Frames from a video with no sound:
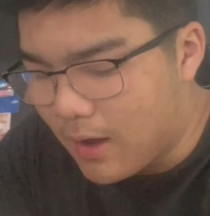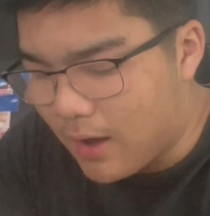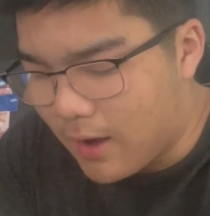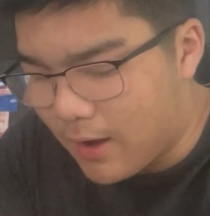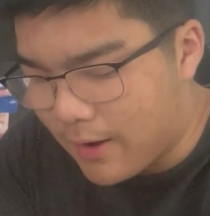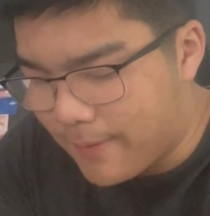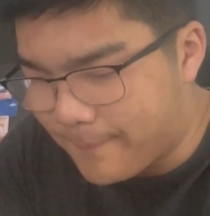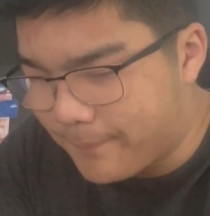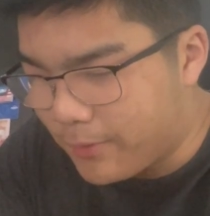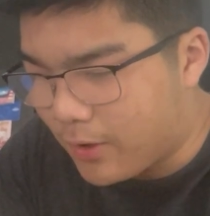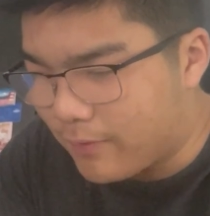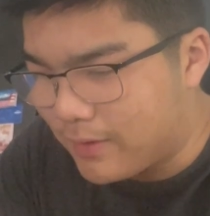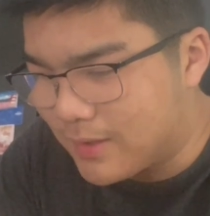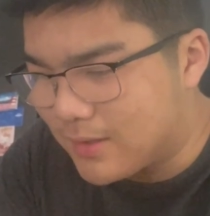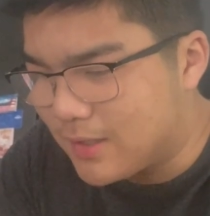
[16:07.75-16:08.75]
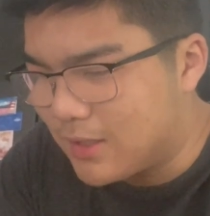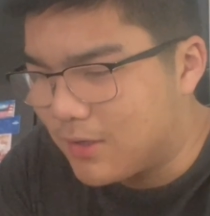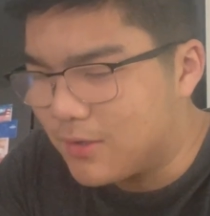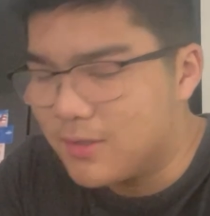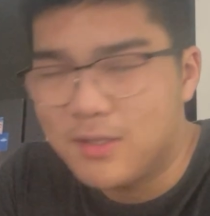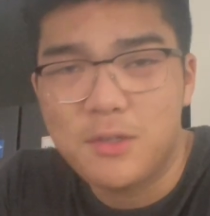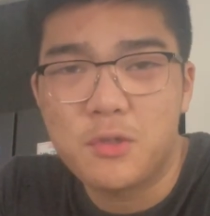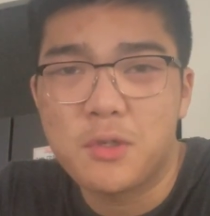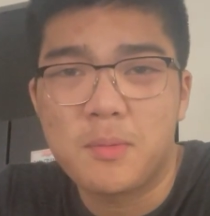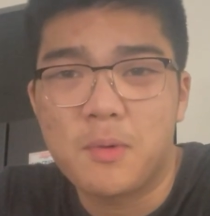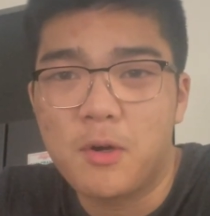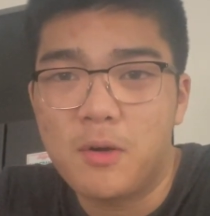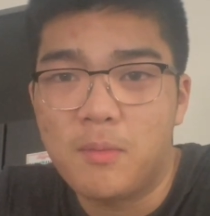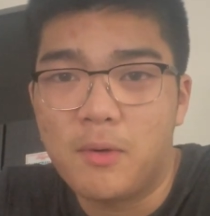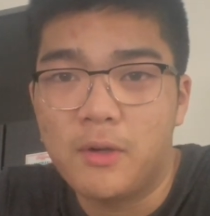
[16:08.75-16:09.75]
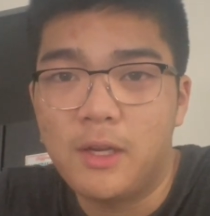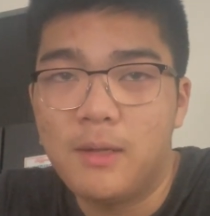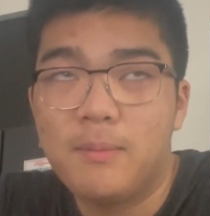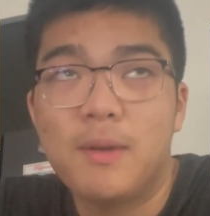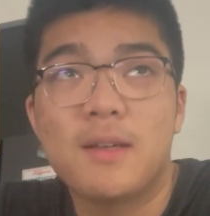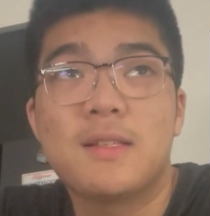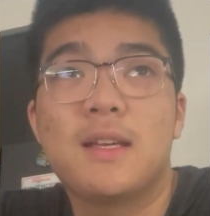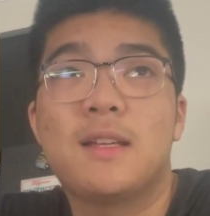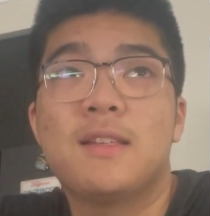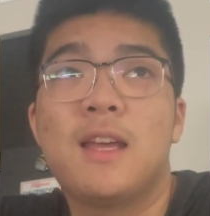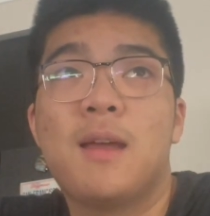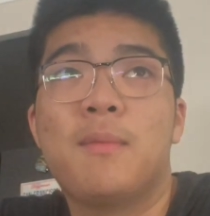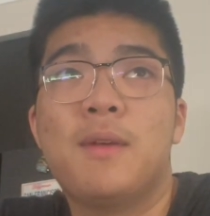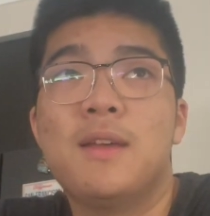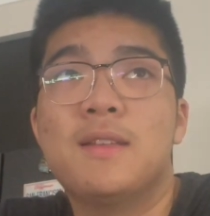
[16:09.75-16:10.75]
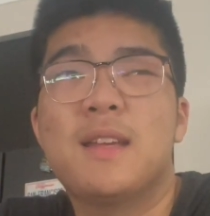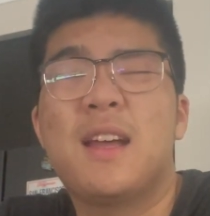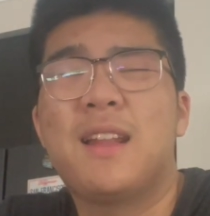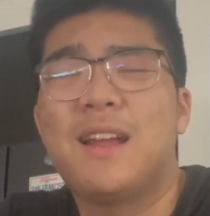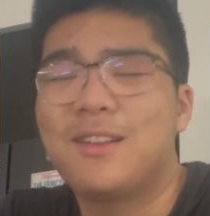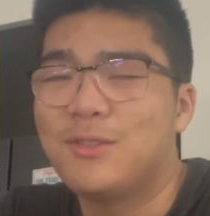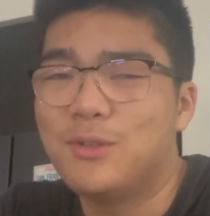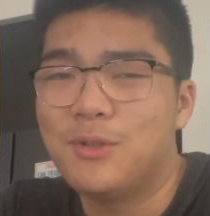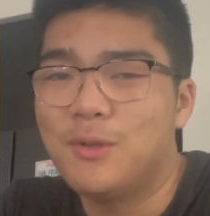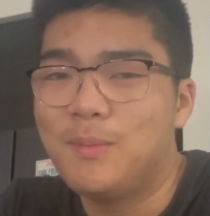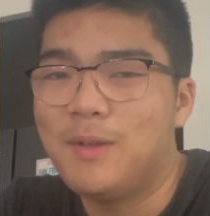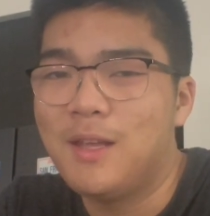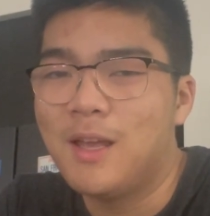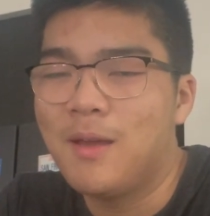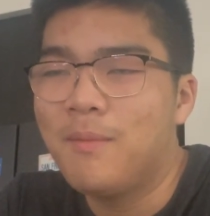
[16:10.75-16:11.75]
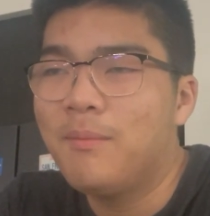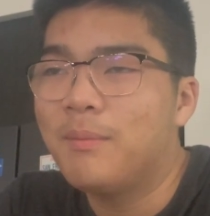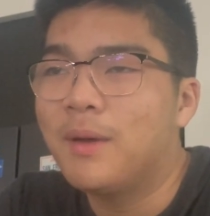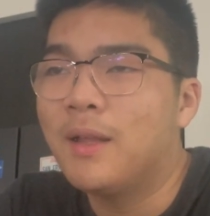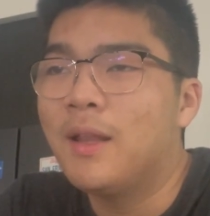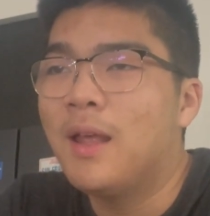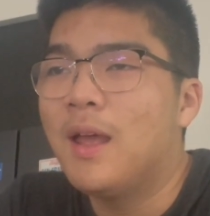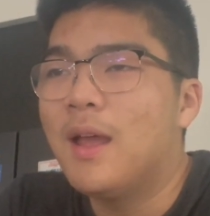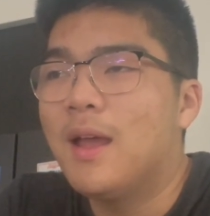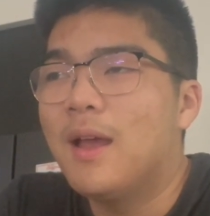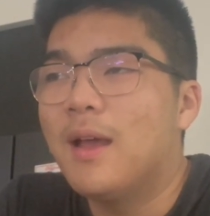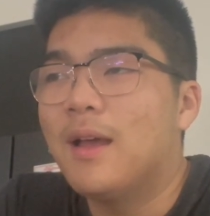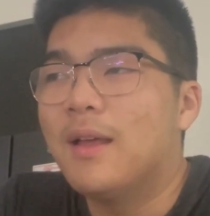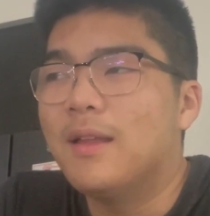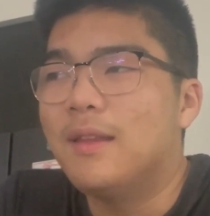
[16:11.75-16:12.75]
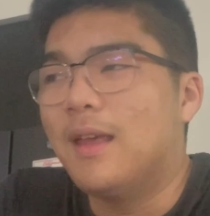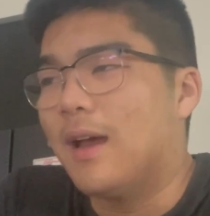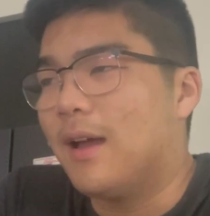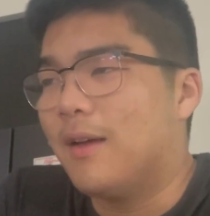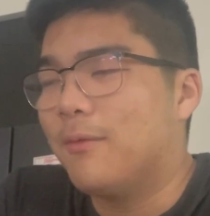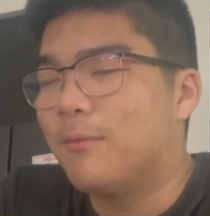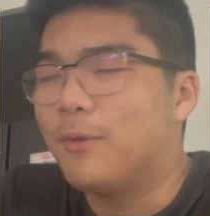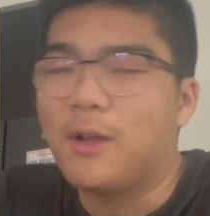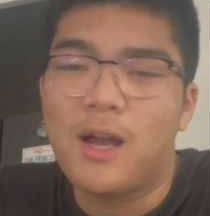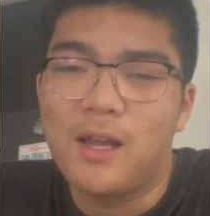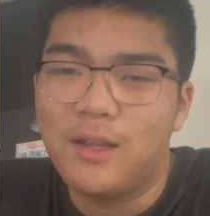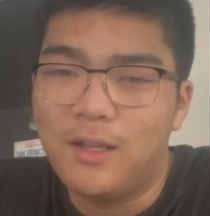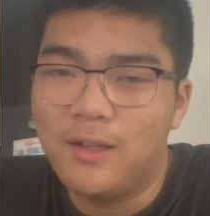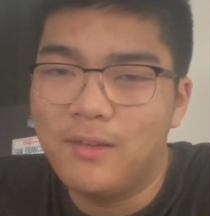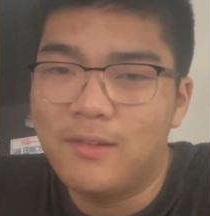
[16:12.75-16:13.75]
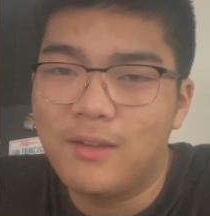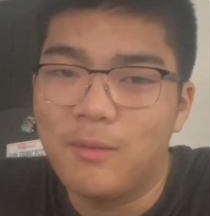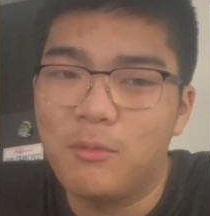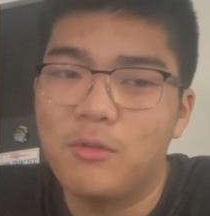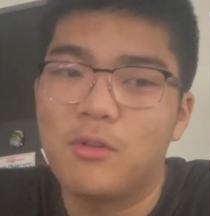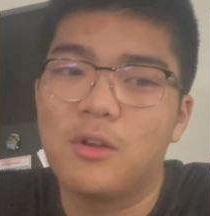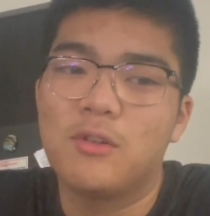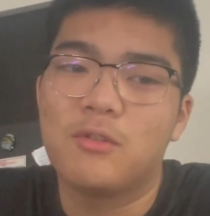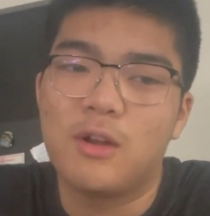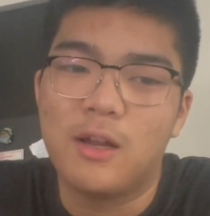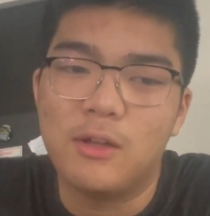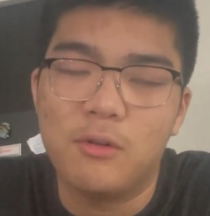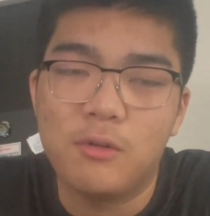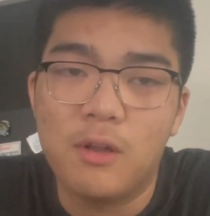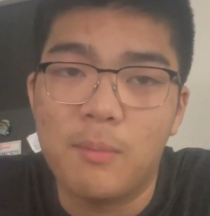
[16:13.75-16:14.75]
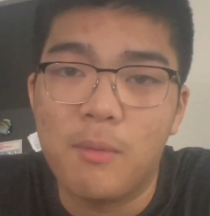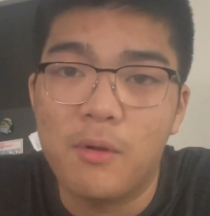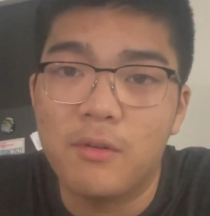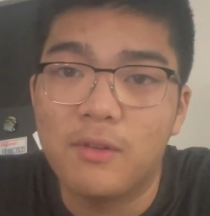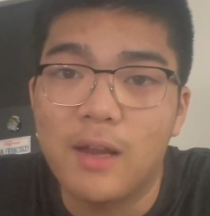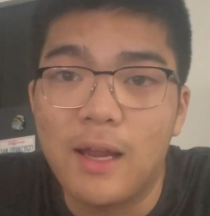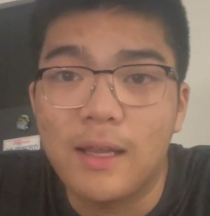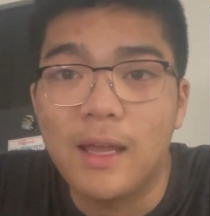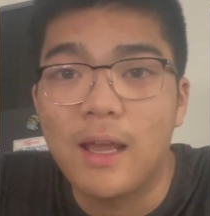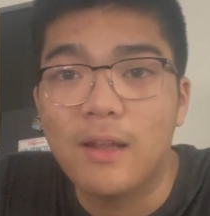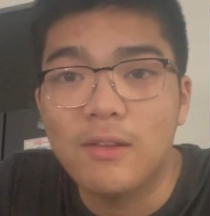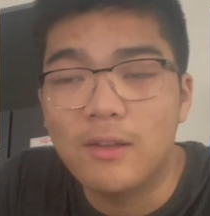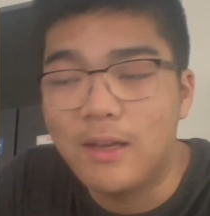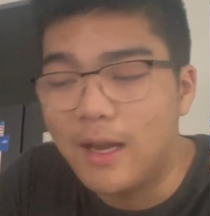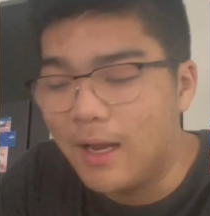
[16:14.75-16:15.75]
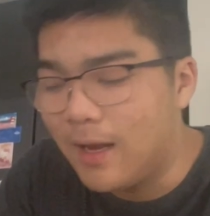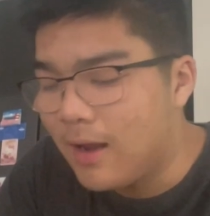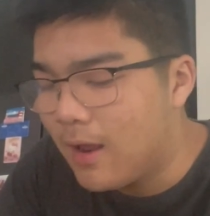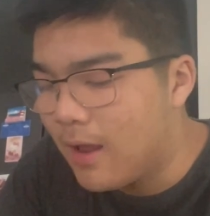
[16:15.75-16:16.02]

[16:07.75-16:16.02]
Obviously there's still tomorrow morning because the exam is at like 2 p.m. But yeah, regardless, I'm just going to try to do the most that I can today.